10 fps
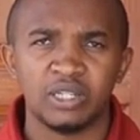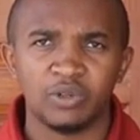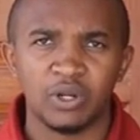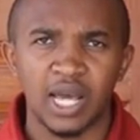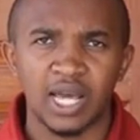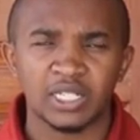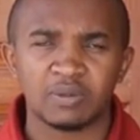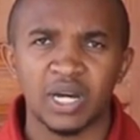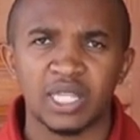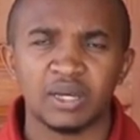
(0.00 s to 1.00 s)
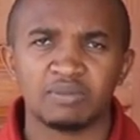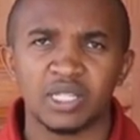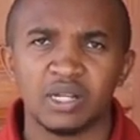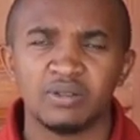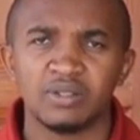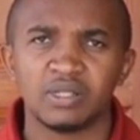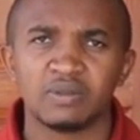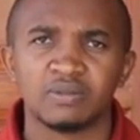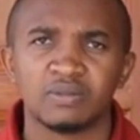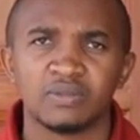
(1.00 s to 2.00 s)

evil act by themselves.